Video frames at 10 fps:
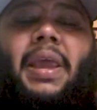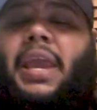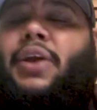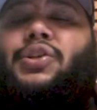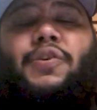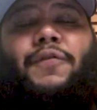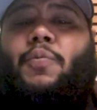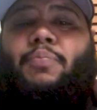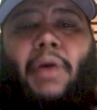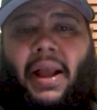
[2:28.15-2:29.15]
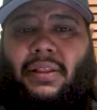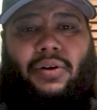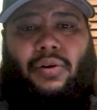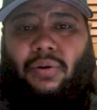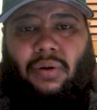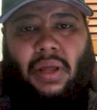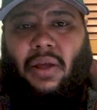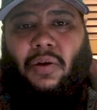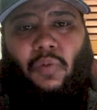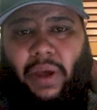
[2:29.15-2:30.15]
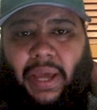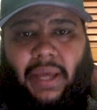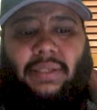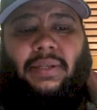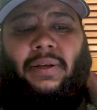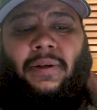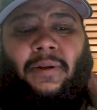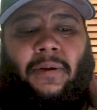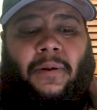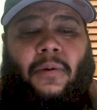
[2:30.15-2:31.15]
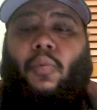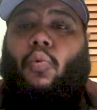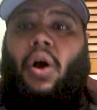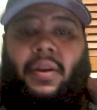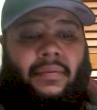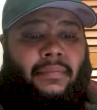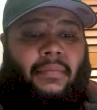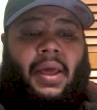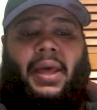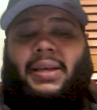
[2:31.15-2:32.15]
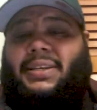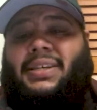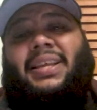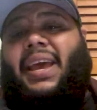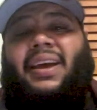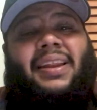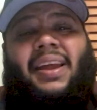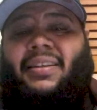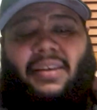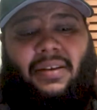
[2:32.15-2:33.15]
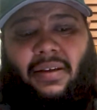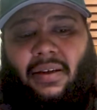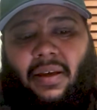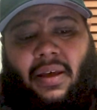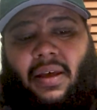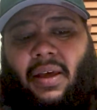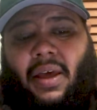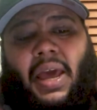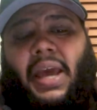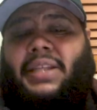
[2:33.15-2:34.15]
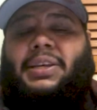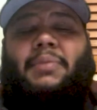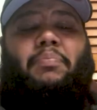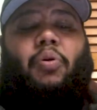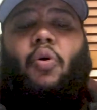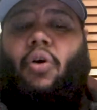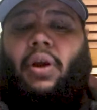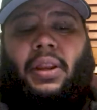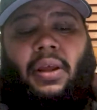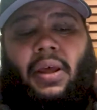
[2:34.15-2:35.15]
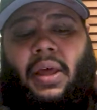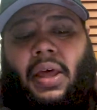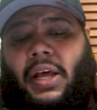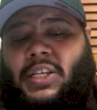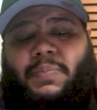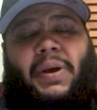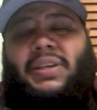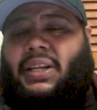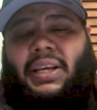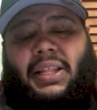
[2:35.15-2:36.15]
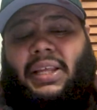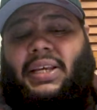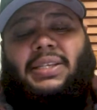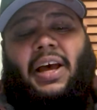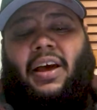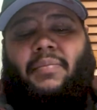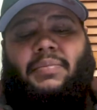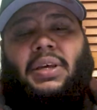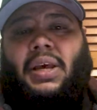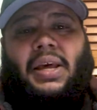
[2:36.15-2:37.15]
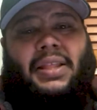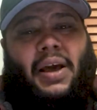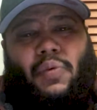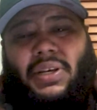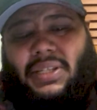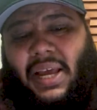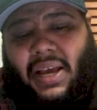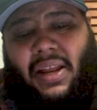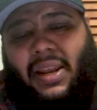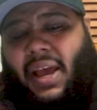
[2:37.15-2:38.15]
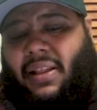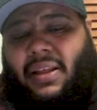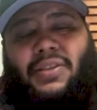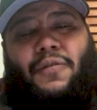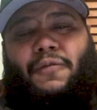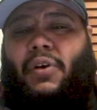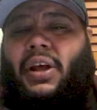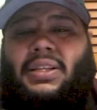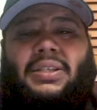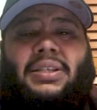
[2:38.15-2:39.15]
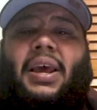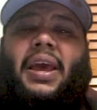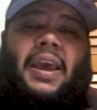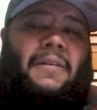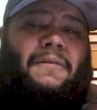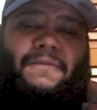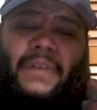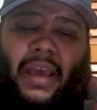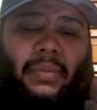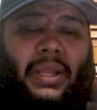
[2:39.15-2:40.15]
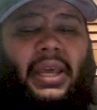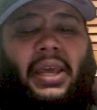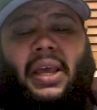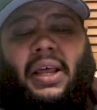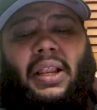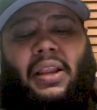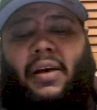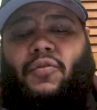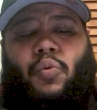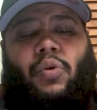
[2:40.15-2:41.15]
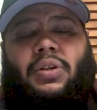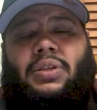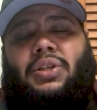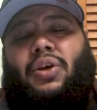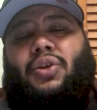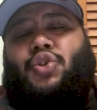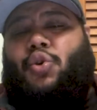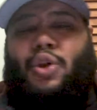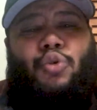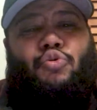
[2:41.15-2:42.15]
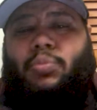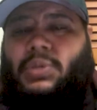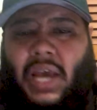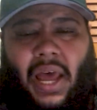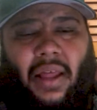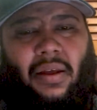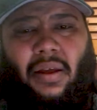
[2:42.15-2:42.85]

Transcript: here's a few practical ways. One, stay connected. It's important, especially in these times, that we stay connected to friends and family, loved ones. Join a group chat,